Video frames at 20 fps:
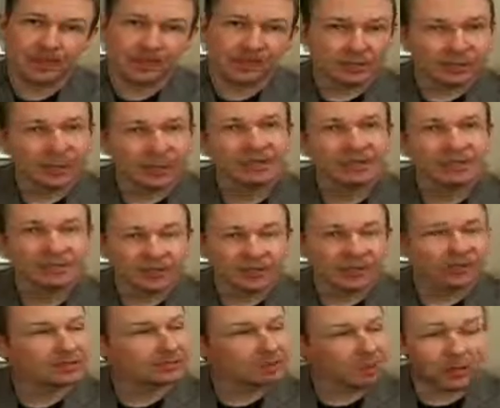And you may
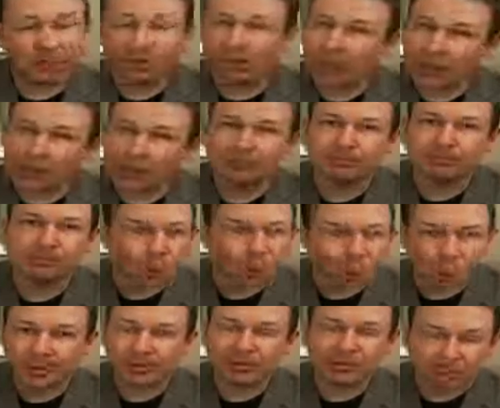think, well, I'm
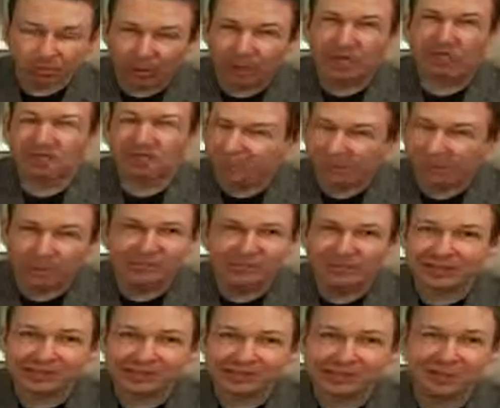open to the
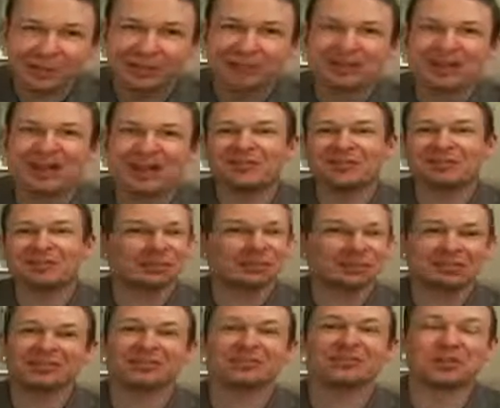possibility of having
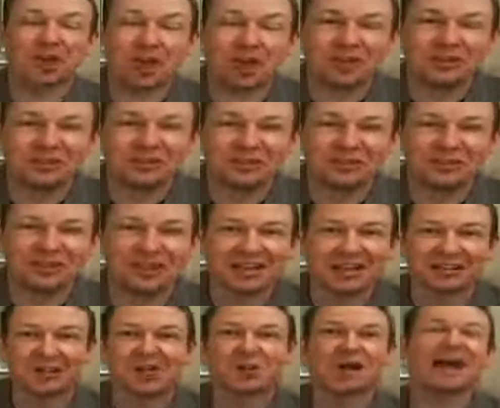millions of dollars, yet
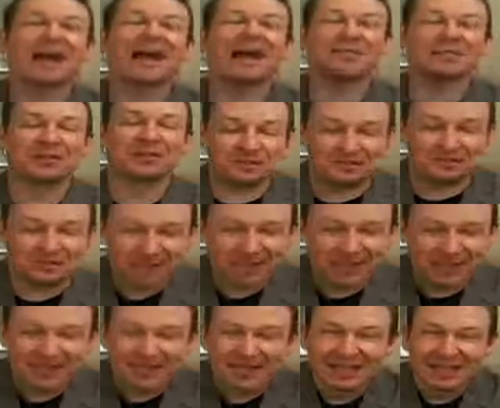I don't have them.
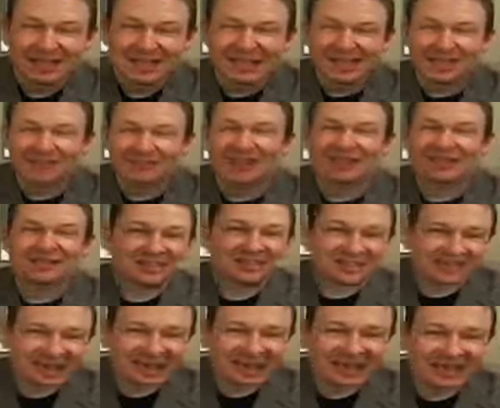If that's the
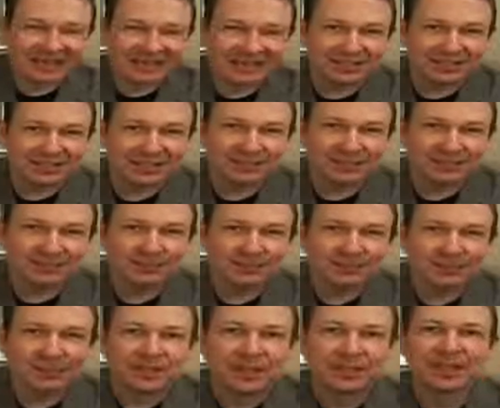case,
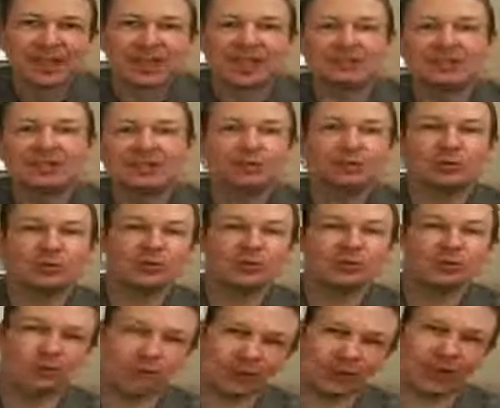then you
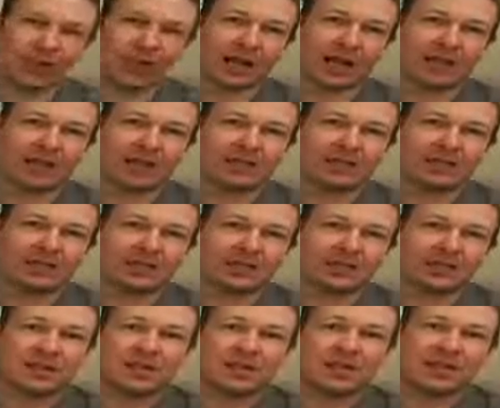need to realize
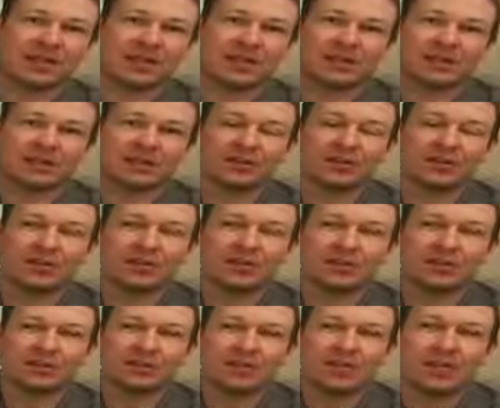that
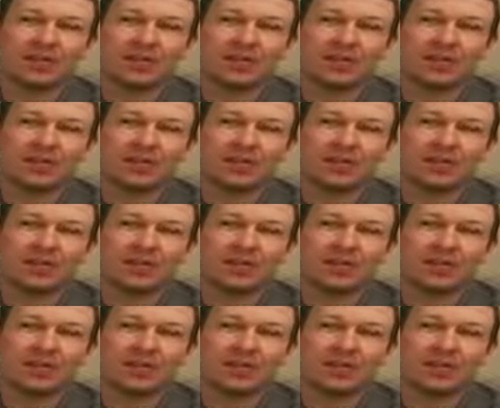there's